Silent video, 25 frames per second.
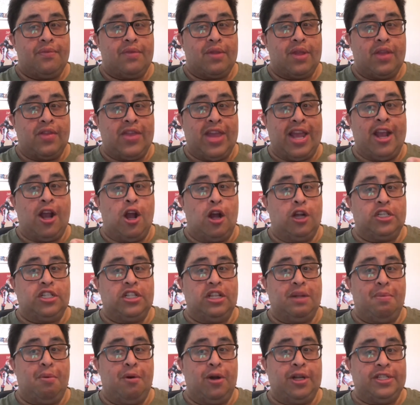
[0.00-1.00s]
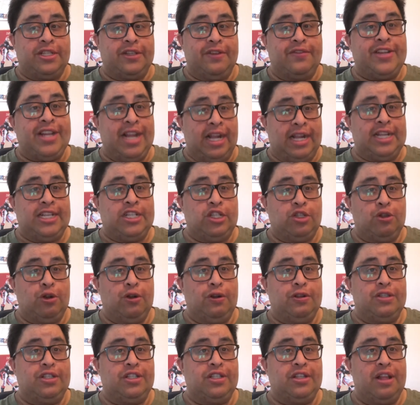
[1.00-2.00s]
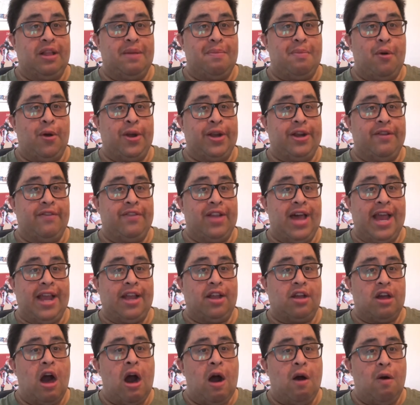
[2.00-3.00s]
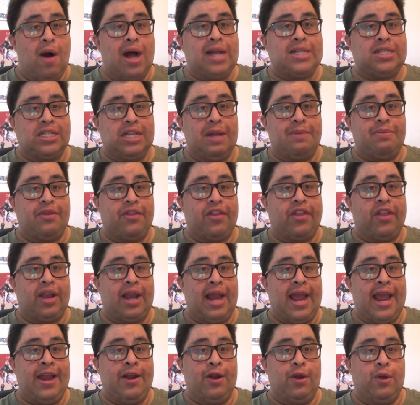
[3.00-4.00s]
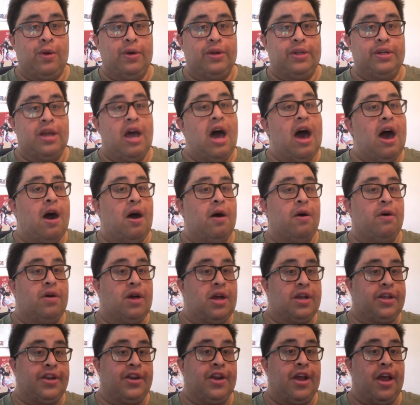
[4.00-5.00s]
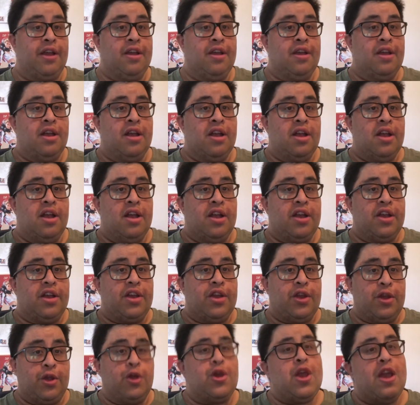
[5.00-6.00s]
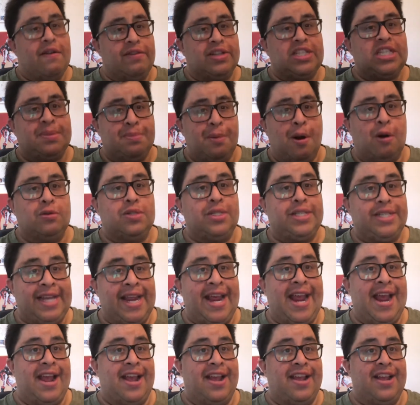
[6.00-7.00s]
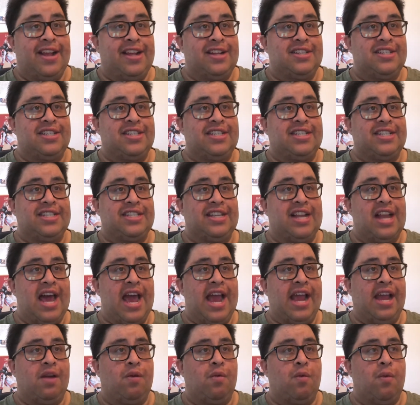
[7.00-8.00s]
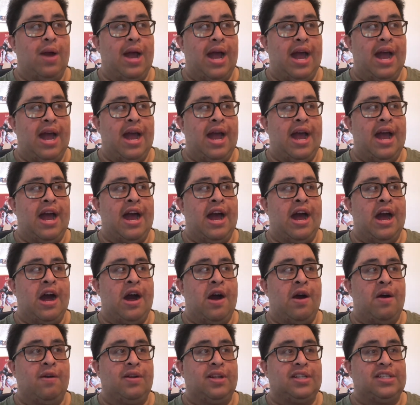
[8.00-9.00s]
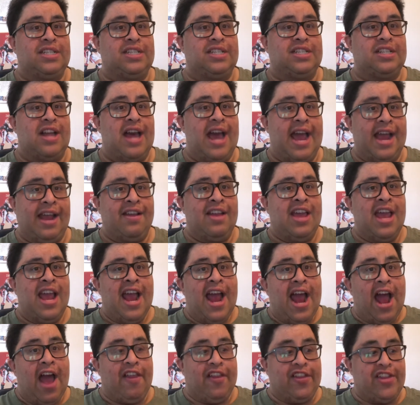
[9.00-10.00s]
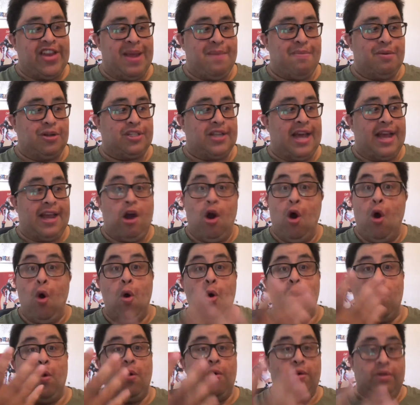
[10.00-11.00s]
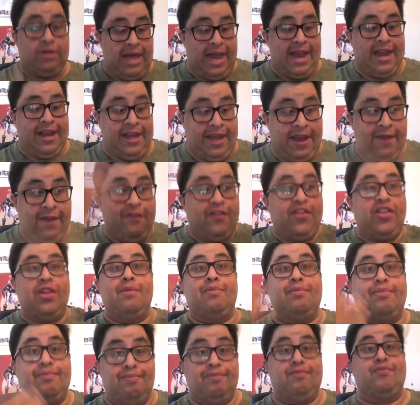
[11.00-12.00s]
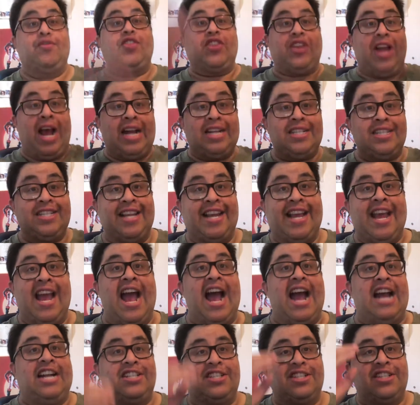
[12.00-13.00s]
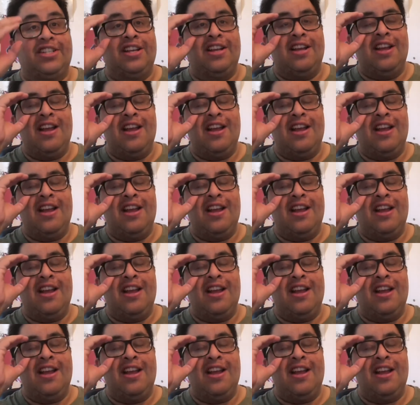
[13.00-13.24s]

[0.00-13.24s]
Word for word: they go to the points of telling truths to the point of like, oh, I slept with the landlord. Oh, you know, you have a small dick. And it's just like, wow. It's just like, and the teapot's like, oh, like giving them tons of cash.